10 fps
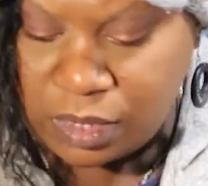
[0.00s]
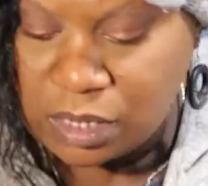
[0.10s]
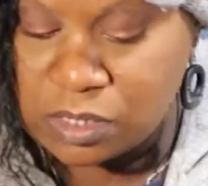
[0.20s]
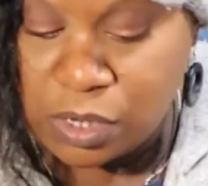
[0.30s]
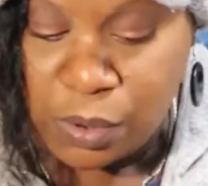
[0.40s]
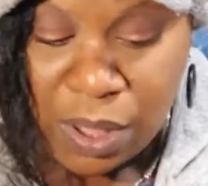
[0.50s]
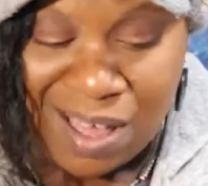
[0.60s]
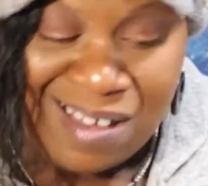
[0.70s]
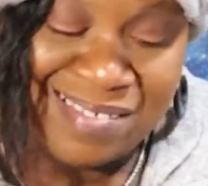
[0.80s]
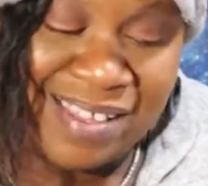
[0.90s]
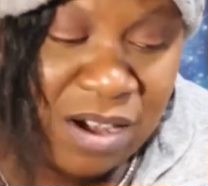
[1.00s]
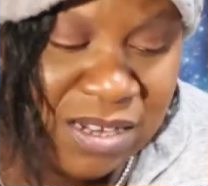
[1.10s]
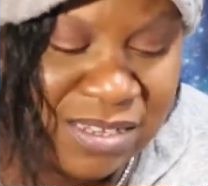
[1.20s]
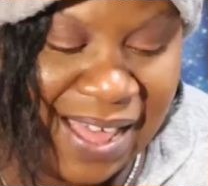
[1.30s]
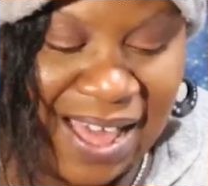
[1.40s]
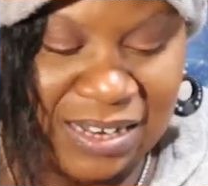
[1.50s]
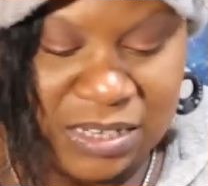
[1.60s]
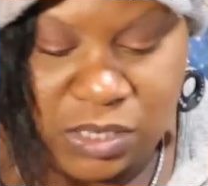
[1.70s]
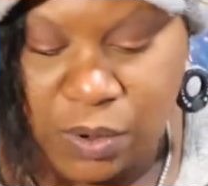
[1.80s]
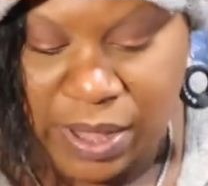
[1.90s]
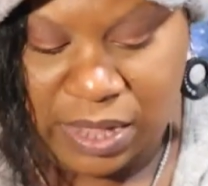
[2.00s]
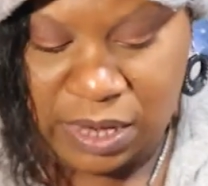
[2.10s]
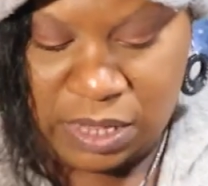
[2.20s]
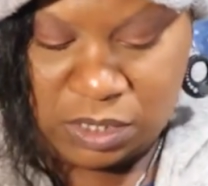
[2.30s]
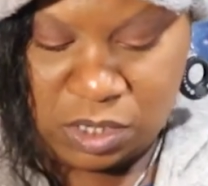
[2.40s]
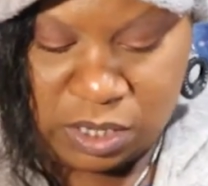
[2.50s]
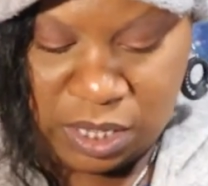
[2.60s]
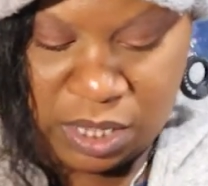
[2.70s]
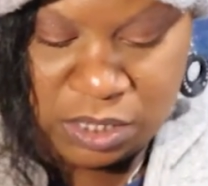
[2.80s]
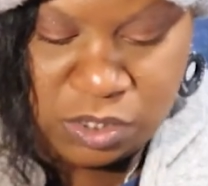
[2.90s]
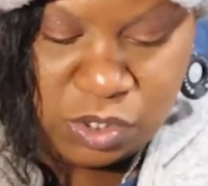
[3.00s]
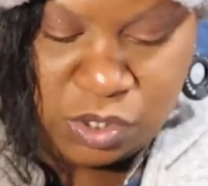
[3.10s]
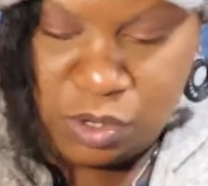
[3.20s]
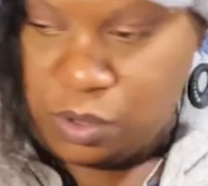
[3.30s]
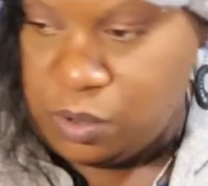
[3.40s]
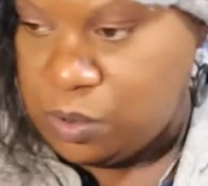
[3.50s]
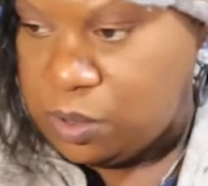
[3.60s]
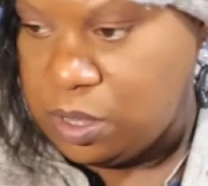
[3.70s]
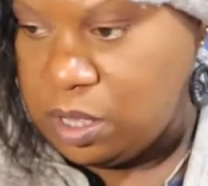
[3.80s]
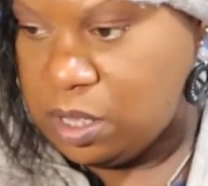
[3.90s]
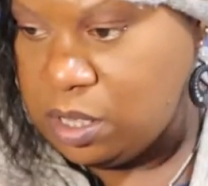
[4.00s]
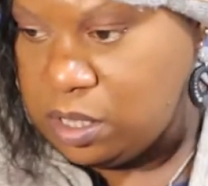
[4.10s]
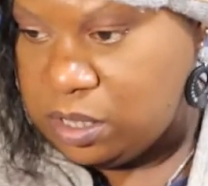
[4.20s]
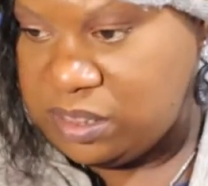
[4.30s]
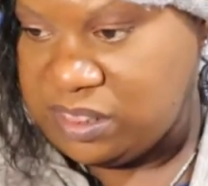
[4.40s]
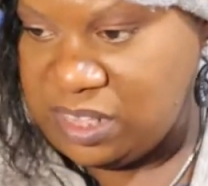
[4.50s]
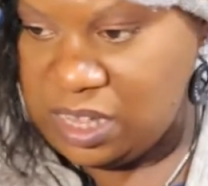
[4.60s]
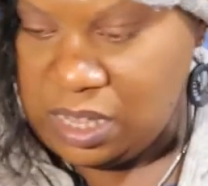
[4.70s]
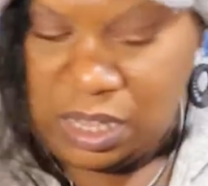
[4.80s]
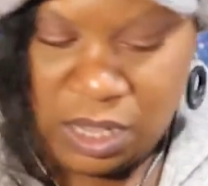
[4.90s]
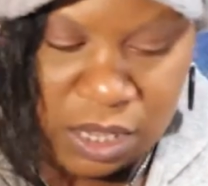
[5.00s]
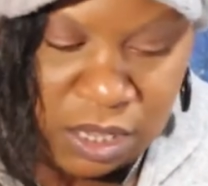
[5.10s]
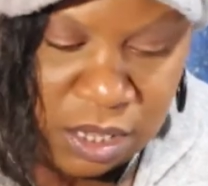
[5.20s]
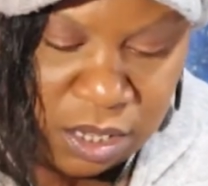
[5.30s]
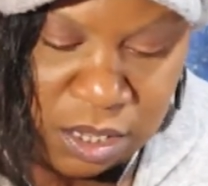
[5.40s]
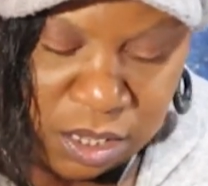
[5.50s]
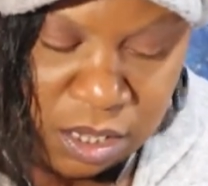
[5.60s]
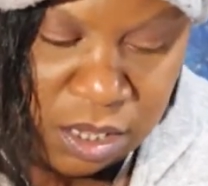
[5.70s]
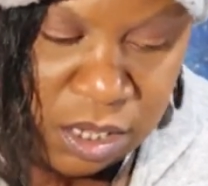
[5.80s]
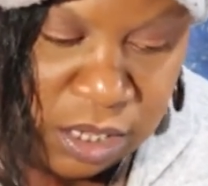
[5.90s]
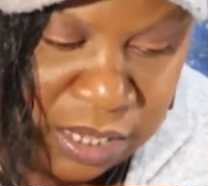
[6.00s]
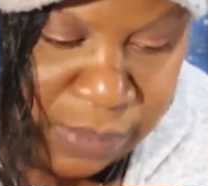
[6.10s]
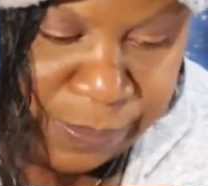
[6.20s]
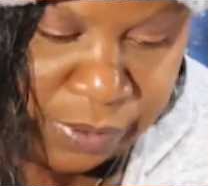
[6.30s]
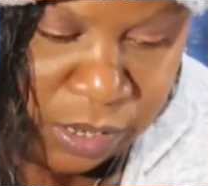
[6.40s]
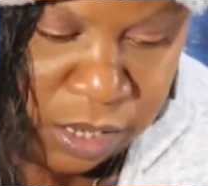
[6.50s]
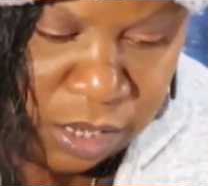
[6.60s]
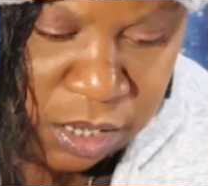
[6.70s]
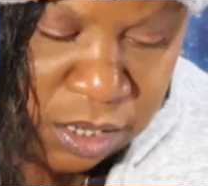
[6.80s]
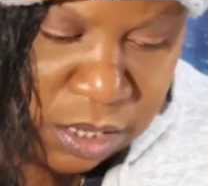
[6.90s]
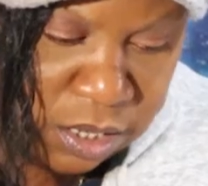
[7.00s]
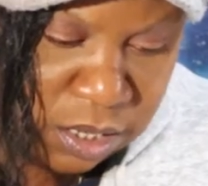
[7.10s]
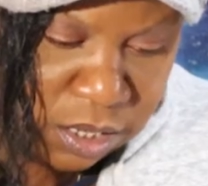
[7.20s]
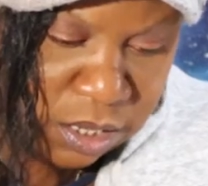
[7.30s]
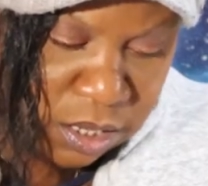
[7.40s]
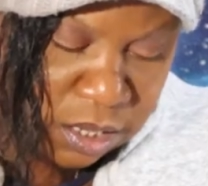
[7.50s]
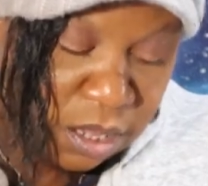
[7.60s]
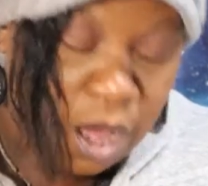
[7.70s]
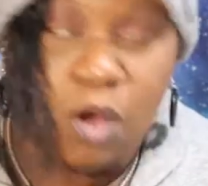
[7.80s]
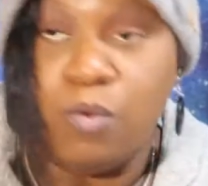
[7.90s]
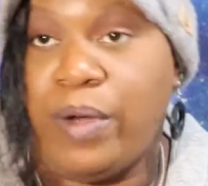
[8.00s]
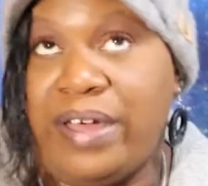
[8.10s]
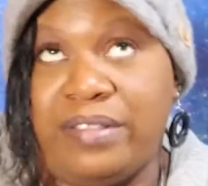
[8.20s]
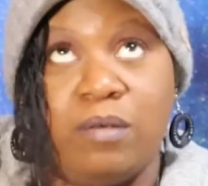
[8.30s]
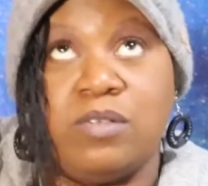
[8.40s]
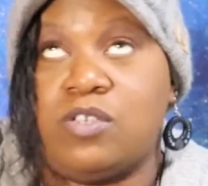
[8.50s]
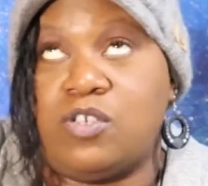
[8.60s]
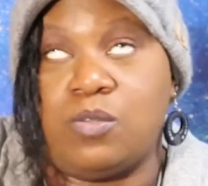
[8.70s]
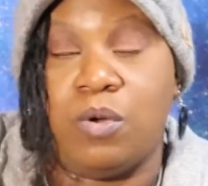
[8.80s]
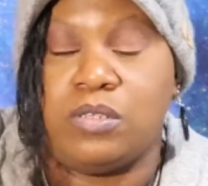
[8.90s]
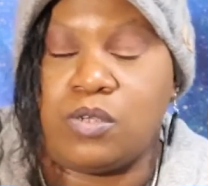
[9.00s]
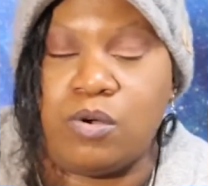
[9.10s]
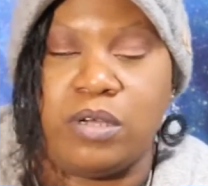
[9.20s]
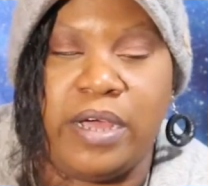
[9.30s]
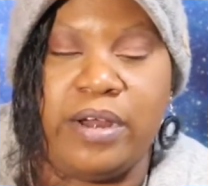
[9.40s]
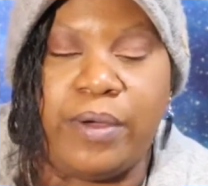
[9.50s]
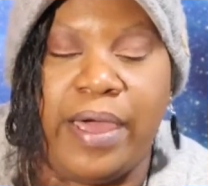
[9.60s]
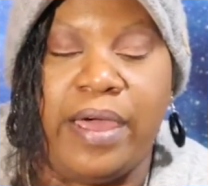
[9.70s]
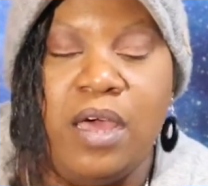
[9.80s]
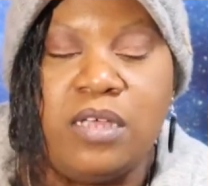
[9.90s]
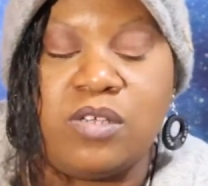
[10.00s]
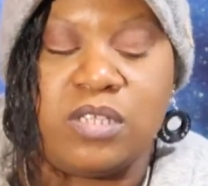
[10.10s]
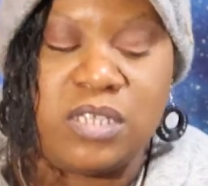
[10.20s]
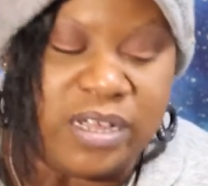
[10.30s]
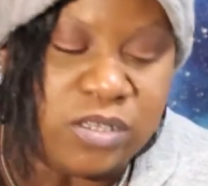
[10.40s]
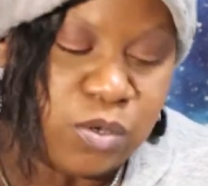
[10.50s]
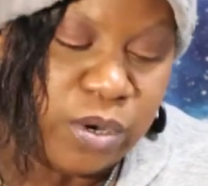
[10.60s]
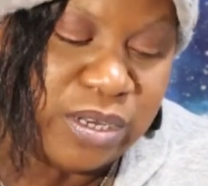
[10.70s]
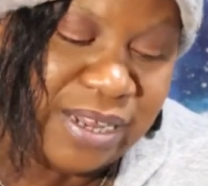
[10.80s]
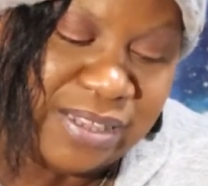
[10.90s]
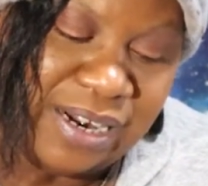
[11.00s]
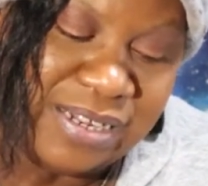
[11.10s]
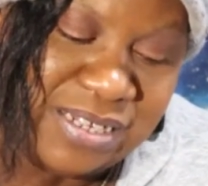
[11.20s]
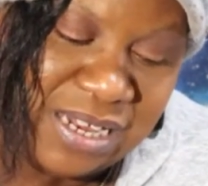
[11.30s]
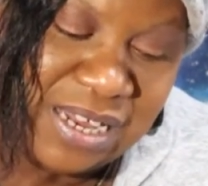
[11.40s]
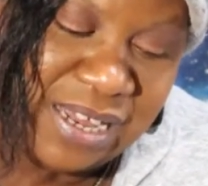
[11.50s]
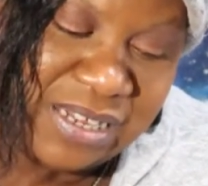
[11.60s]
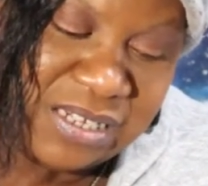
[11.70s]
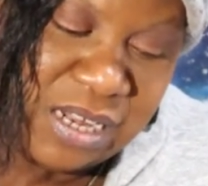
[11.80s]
So there is that. Let's go ahead and look into the Kipper. Oh, wait, that was just the one storyline. Okay, so the second storyline that I see is